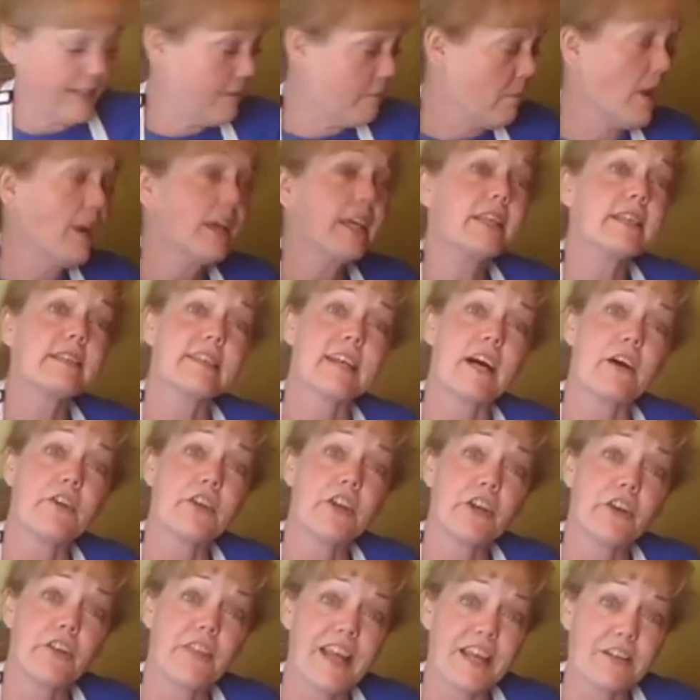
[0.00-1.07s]
Monkey's down here,
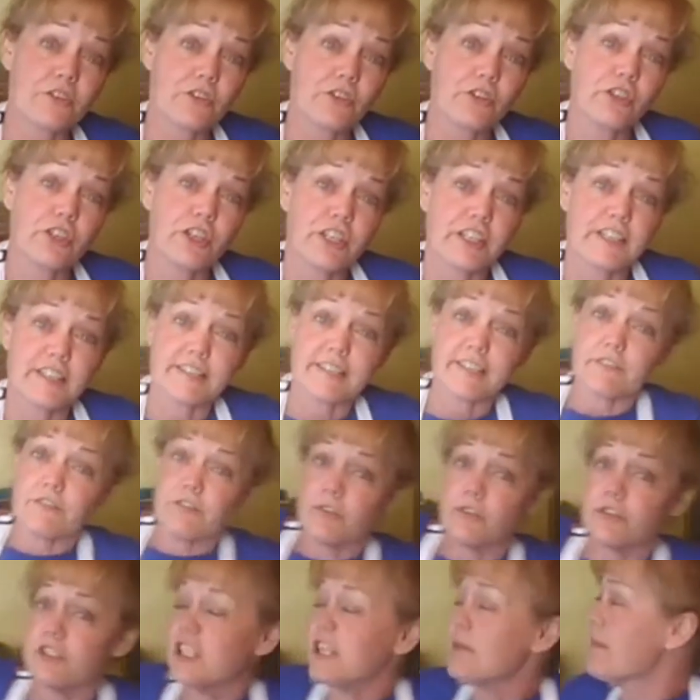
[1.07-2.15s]
and that's good, because if you
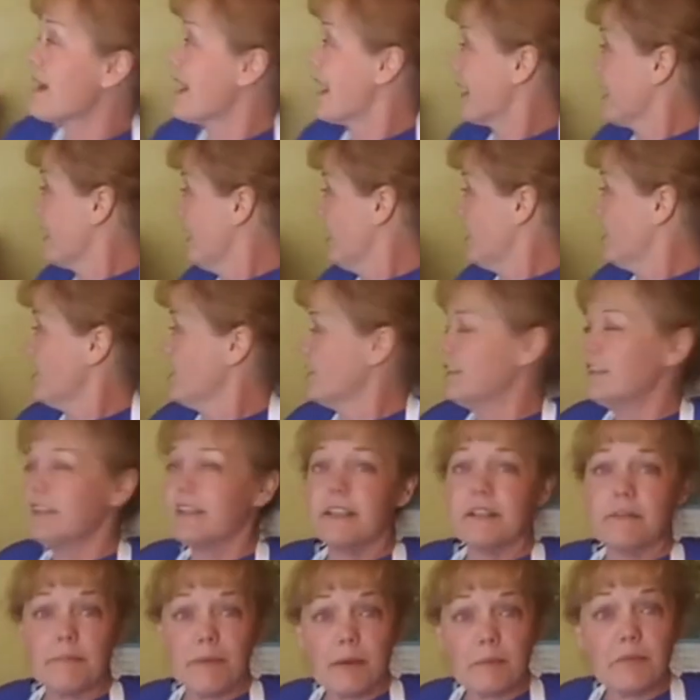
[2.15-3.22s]
see back here,
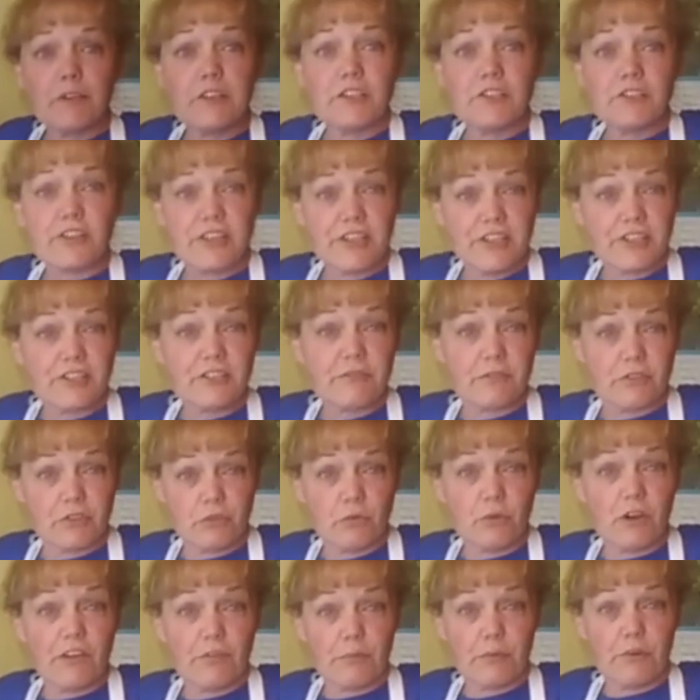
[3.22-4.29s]
remember these are his
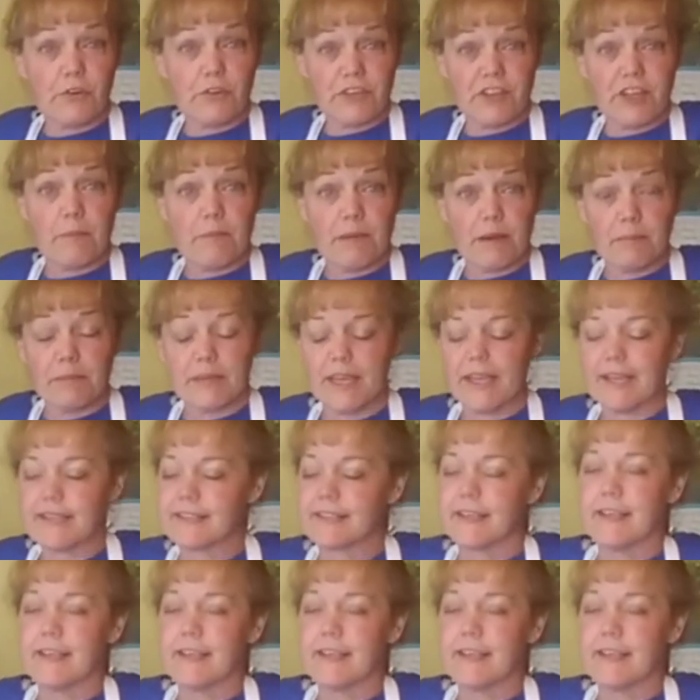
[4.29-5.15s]
12th birthday cupcakes.